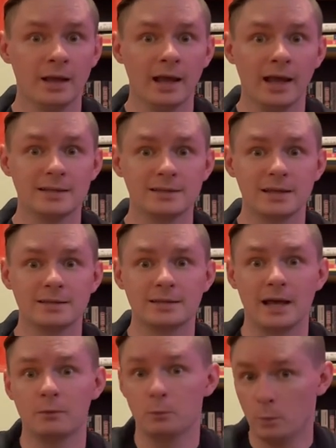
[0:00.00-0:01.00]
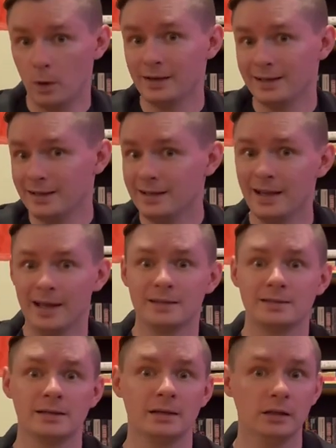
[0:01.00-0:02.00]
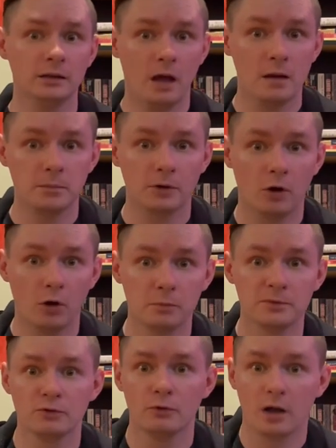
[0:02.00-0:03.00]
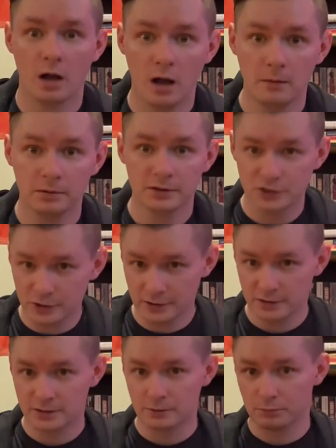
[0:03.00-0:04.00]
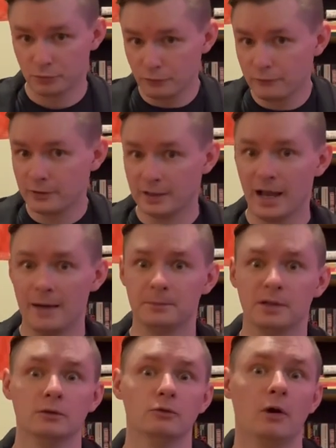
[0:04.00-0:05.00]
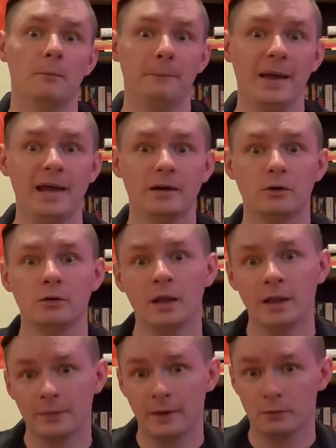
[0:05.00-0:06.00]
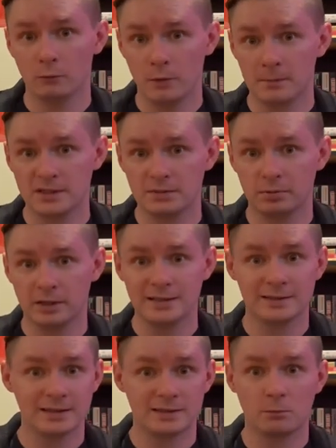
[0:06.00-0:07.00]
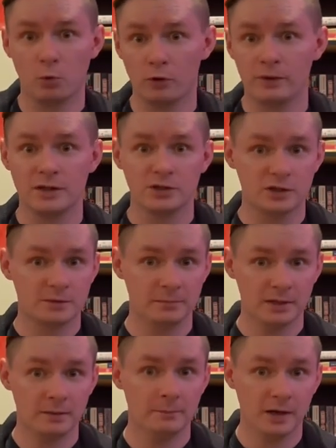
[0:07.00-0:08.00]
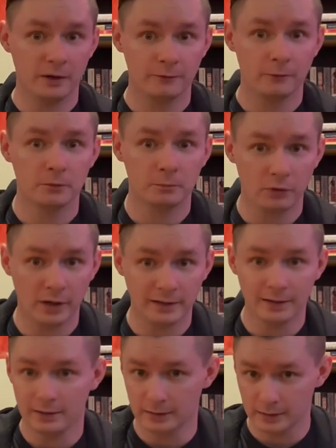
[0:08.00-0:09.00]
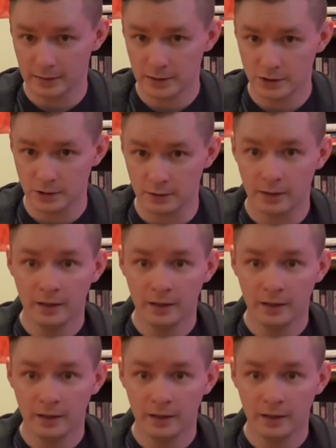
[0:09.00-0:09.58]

and says that what he and Cyndi Lauper hope to accomplish is to prove to Captain Lou Albano that a woman's place is more than just being barefoot pregnant in a kitchen,